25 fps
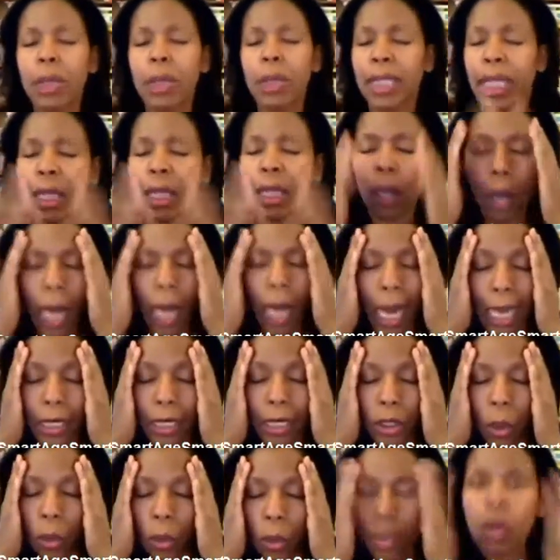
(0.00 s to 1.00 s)
was that I
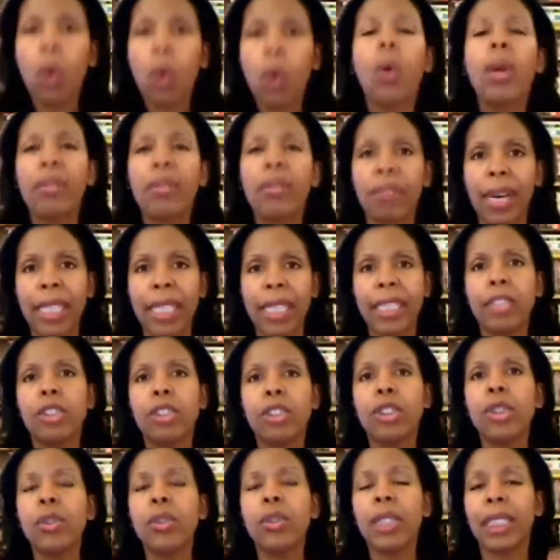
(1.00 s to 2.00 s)
don't know if I can
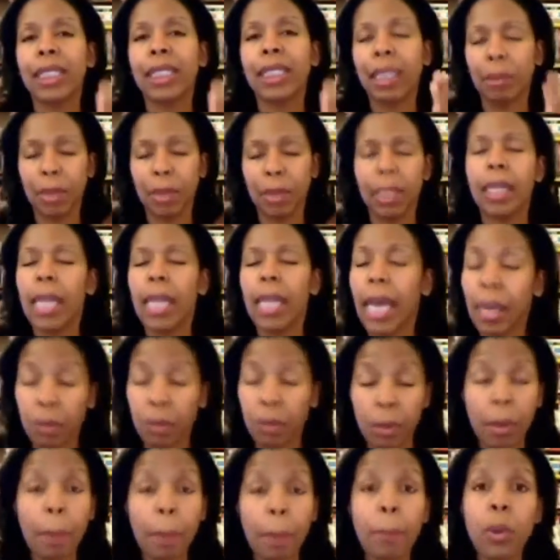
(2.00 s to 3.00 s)
do this. I mean, I
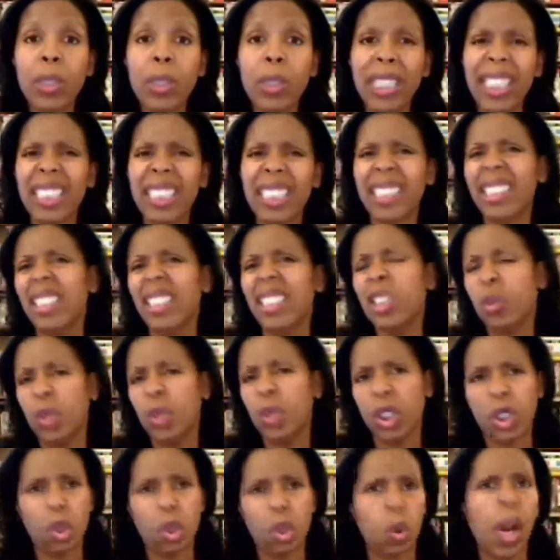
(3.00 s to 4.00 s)
remember Liz. Liz
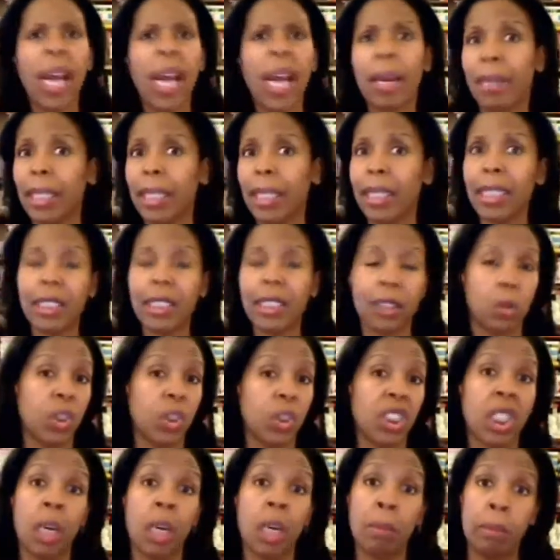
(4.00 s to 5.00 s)
was crying. Liz
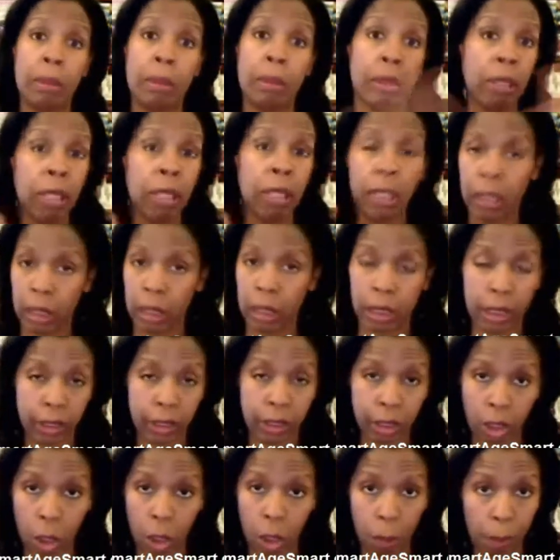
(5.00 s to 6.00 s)
was completely
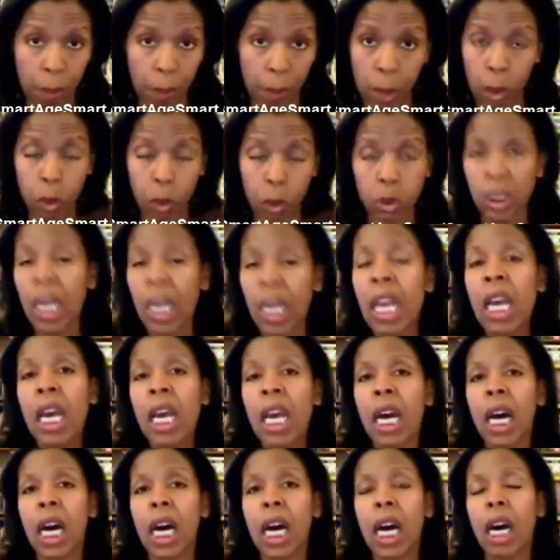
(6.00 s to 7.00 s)
discomposed
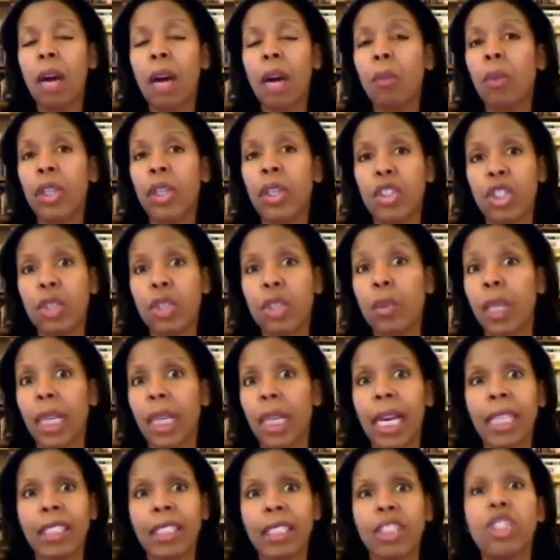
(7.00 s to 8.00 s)
when she
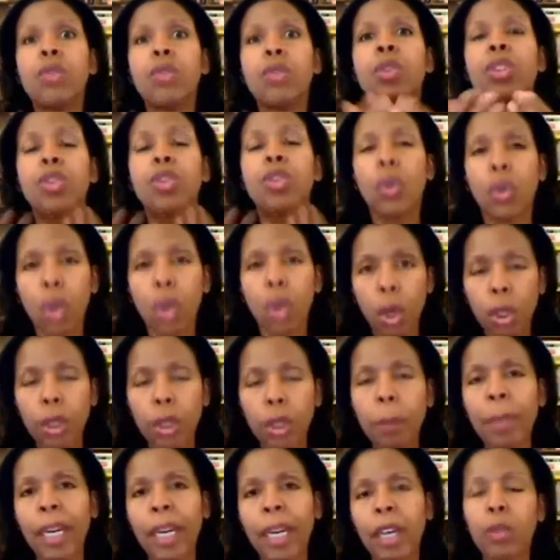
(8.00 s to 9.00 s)
realized that she was no
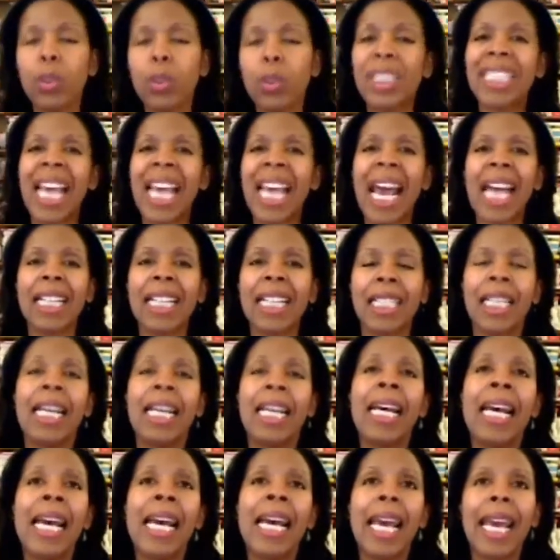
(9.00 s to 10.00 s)
longer paired with Danny.
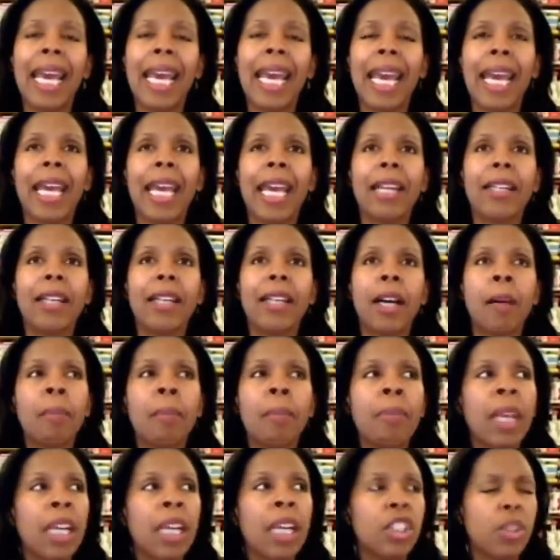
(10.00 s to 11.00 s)
And
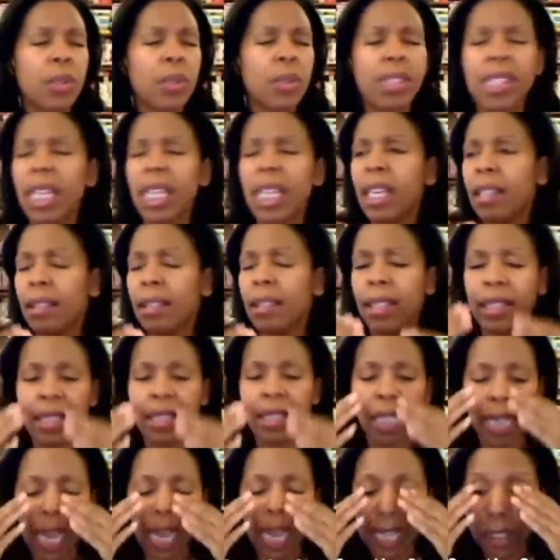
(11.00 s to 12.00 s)
she was saying things like,